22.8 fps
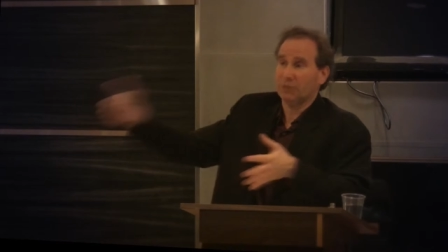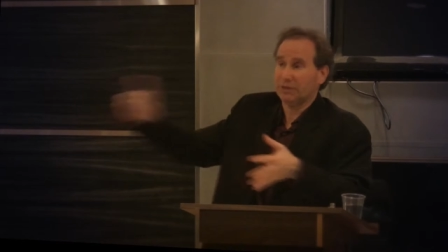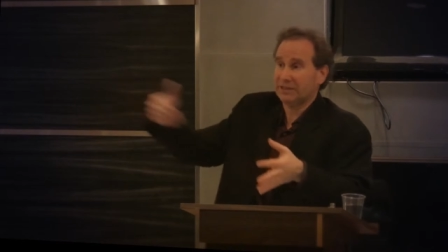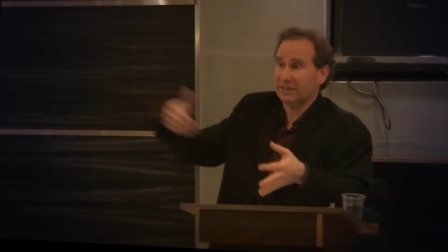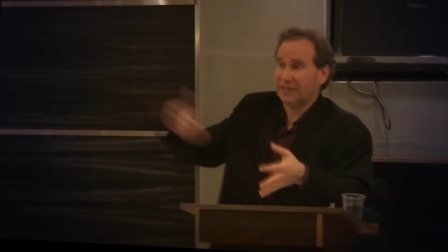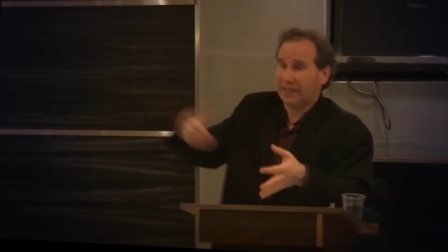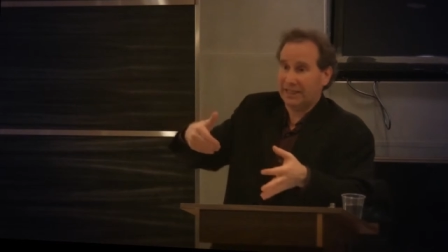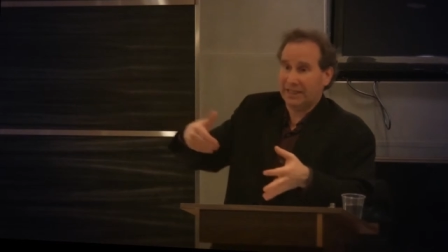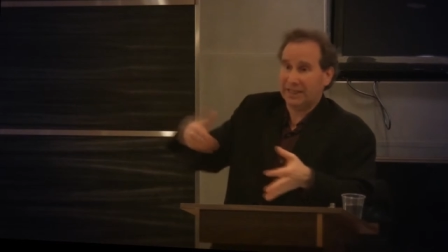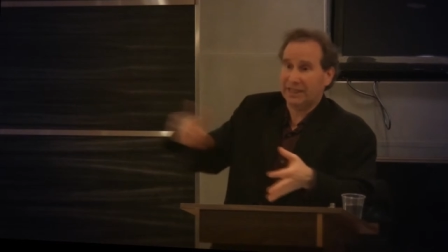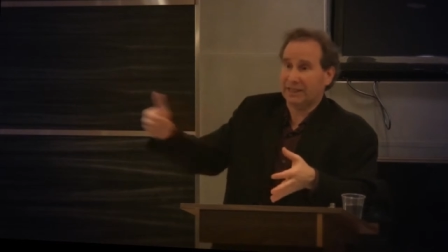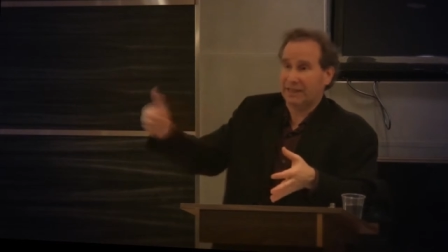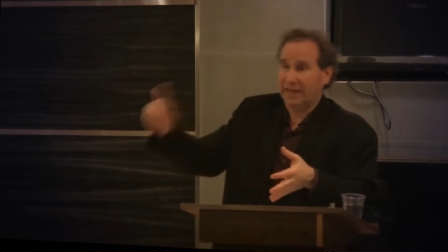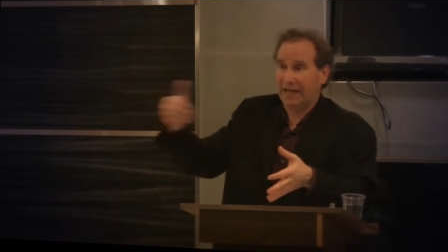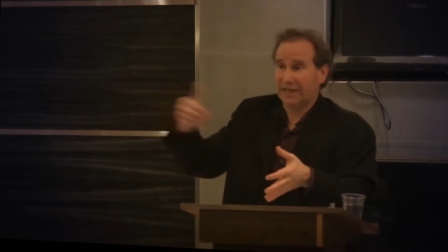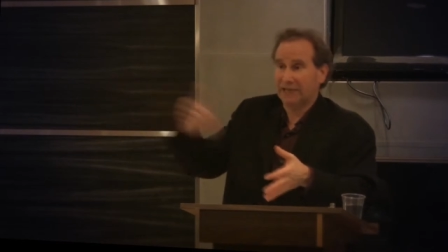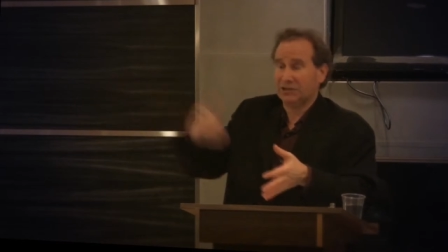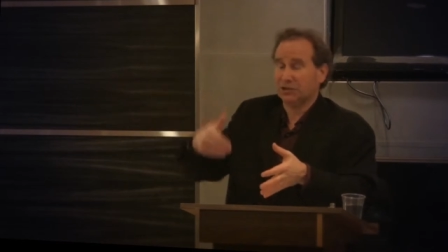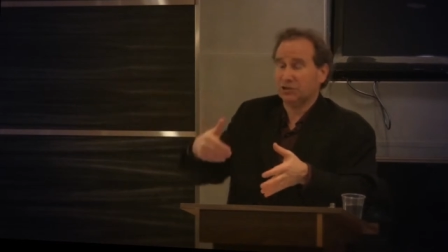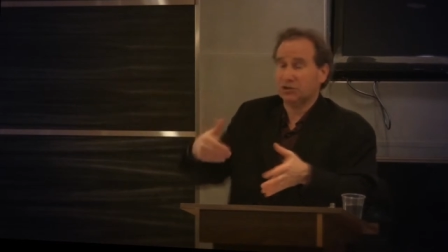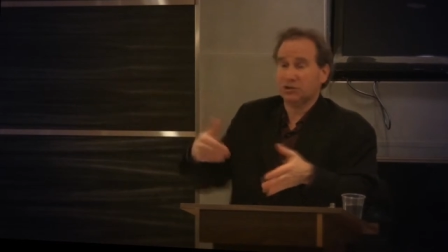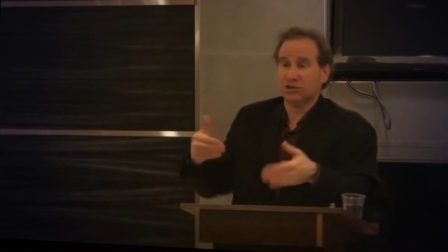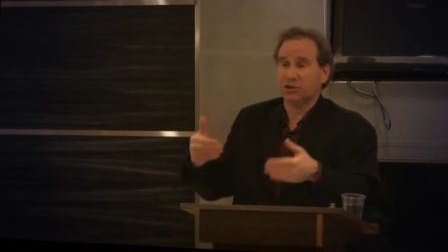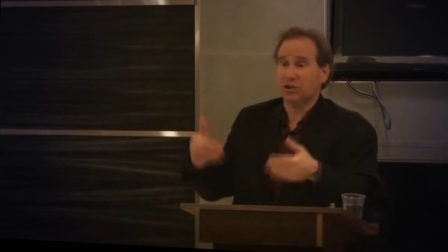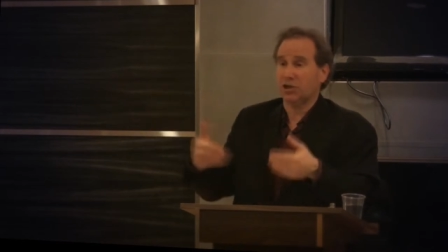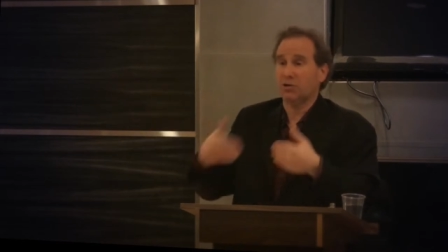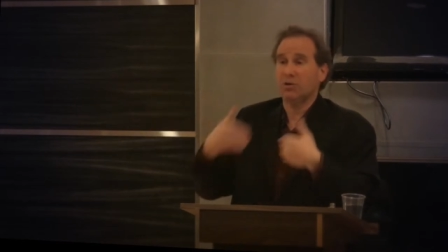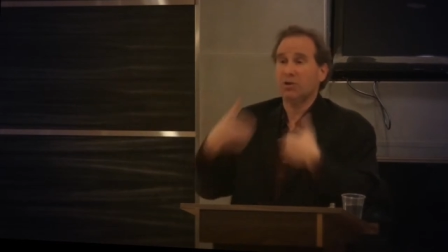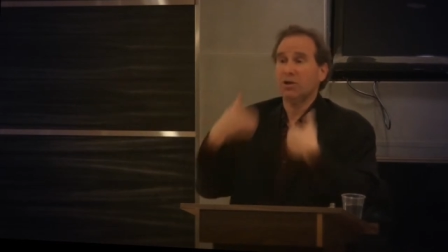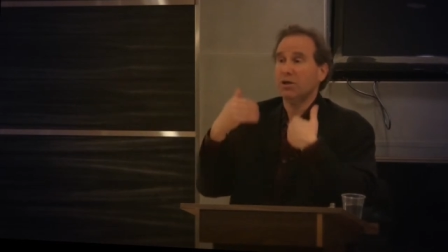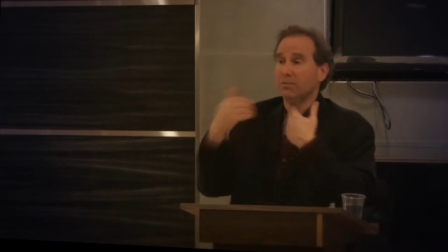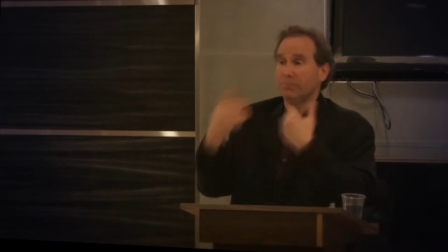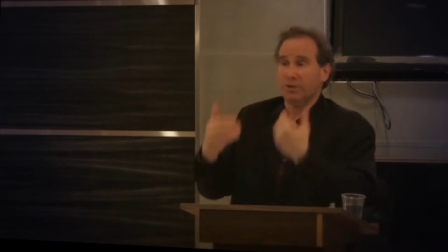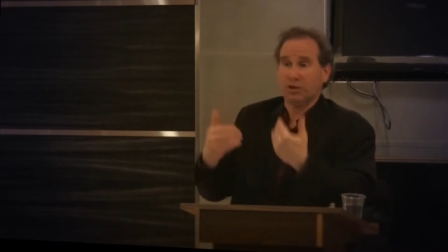He's, he can add to the show,
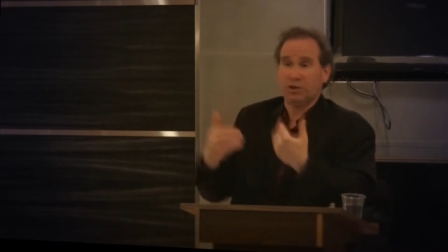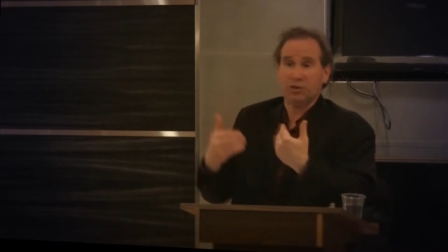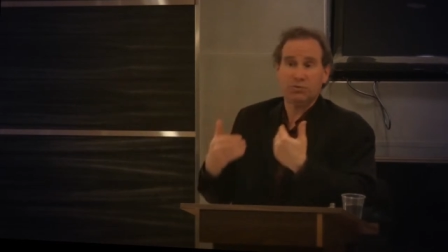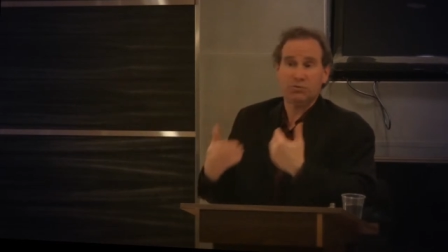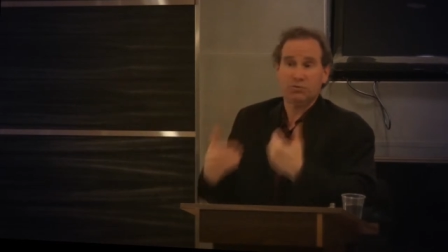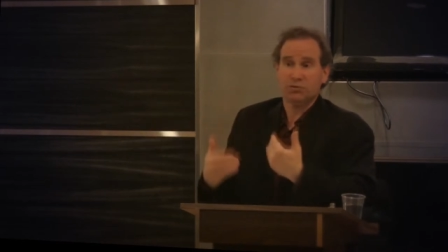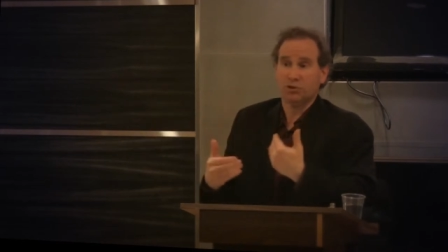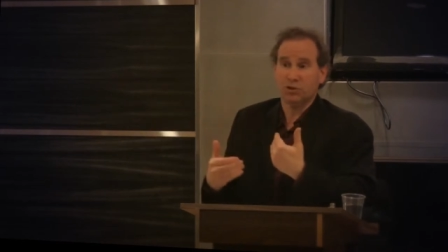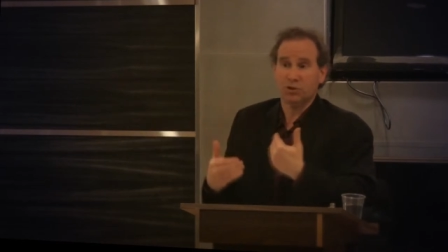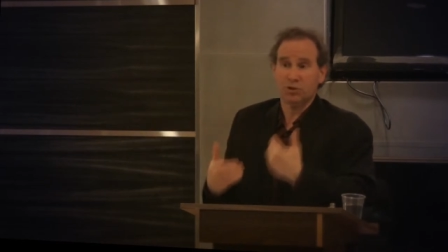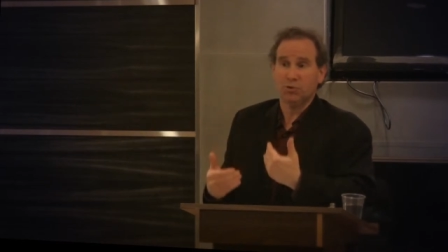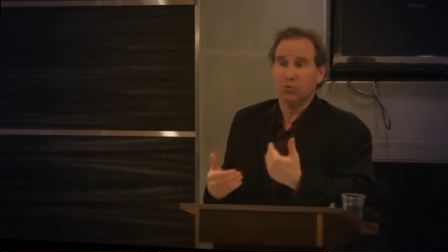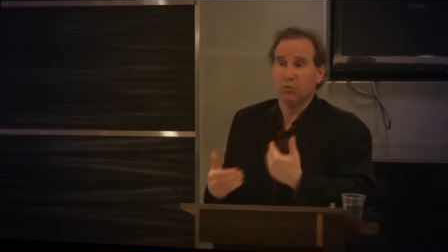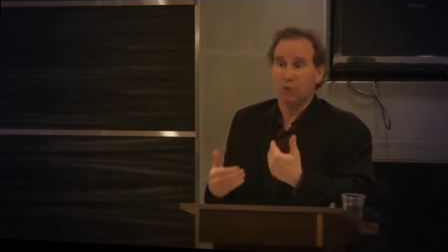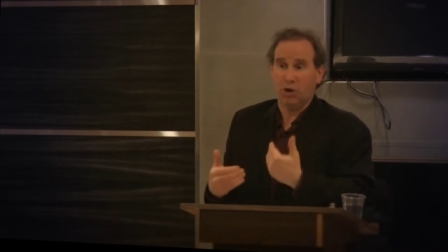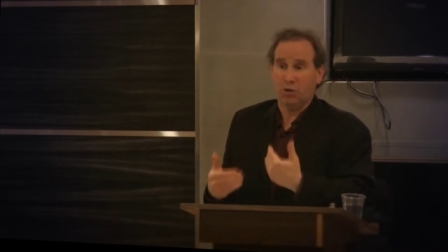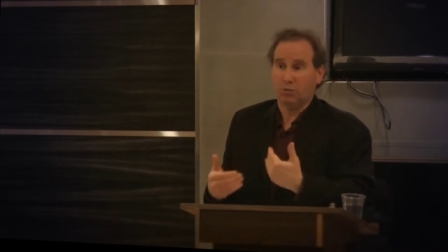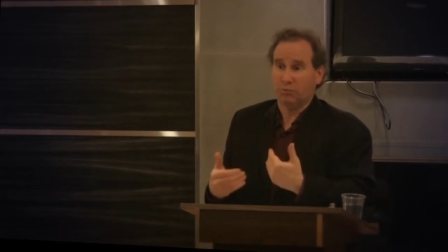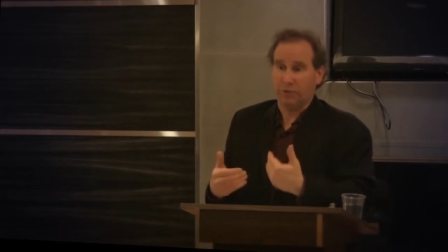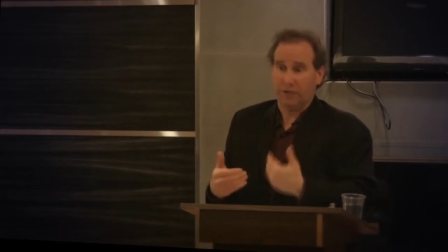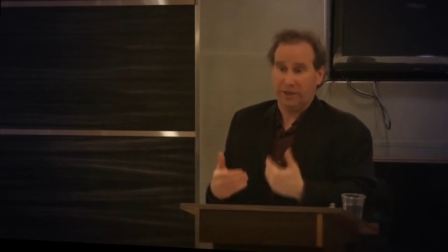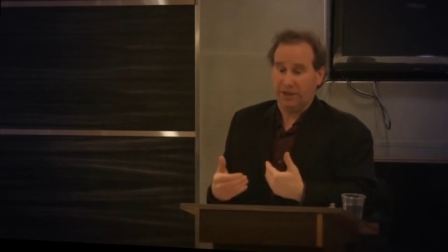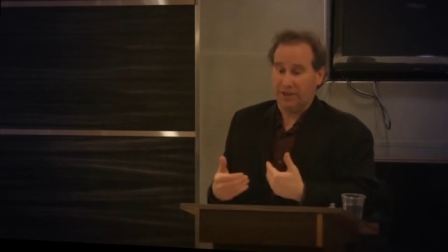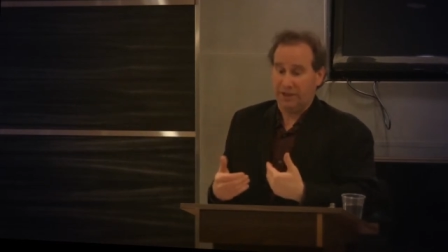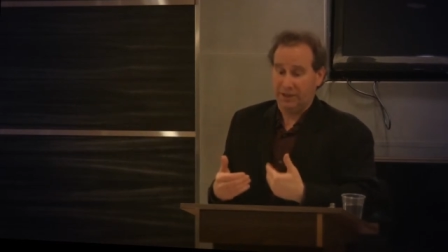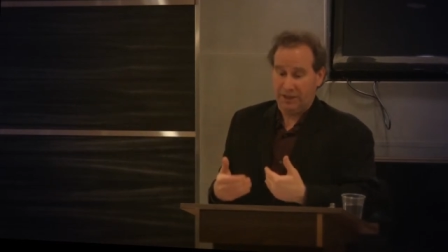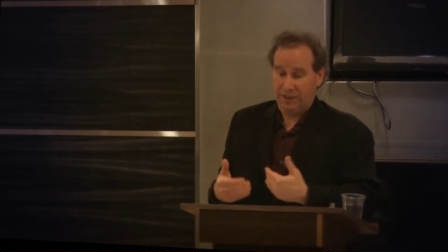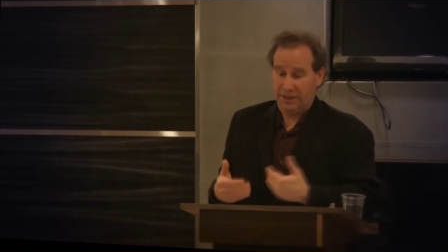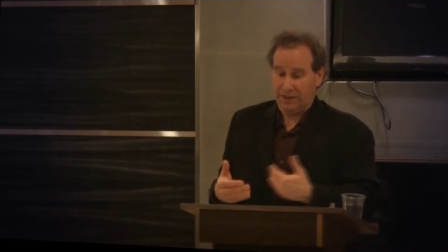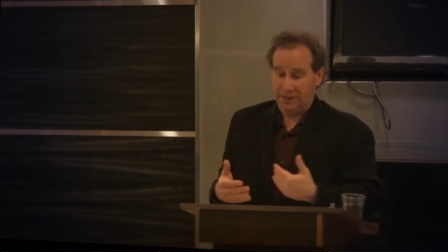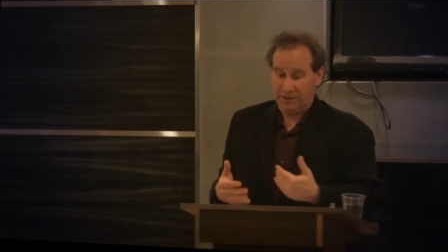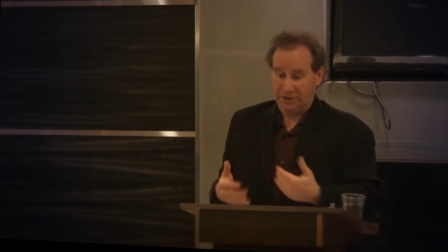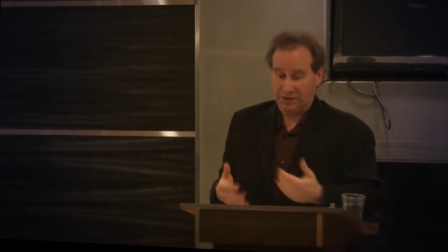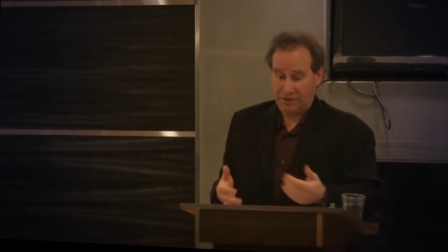but you, you own what he
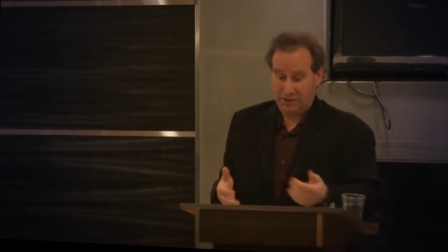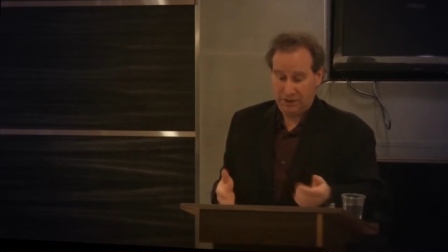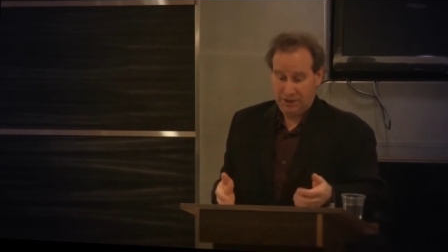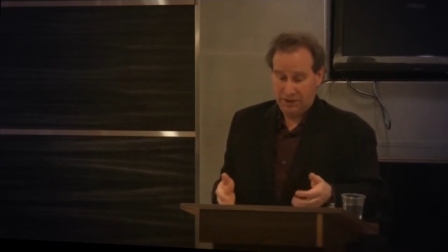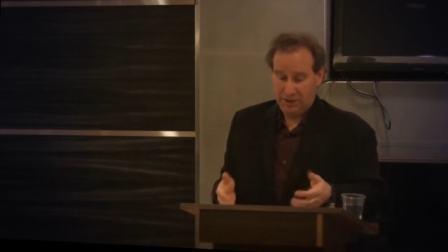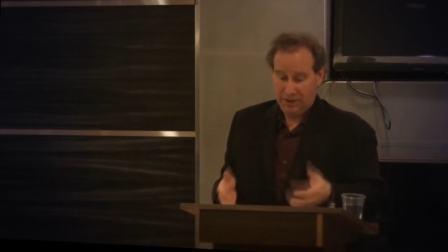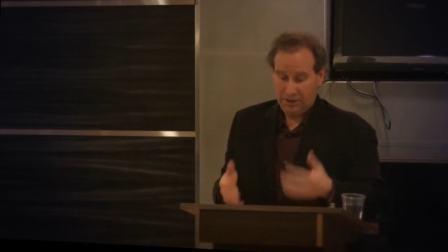does.